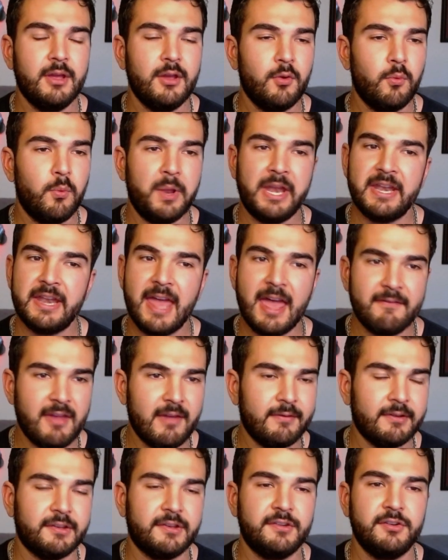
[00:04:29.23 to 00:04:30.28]
We didn't have
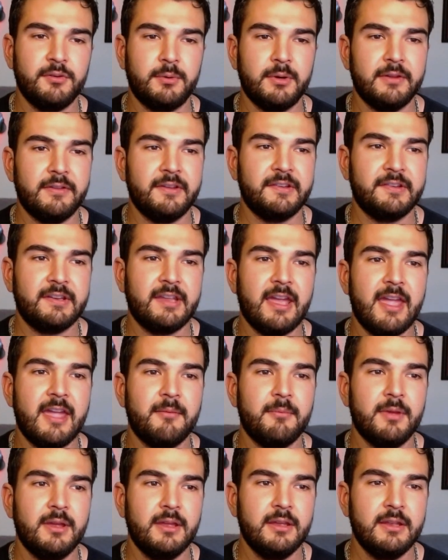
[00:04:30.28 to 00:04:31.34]
Evan Stewart this game.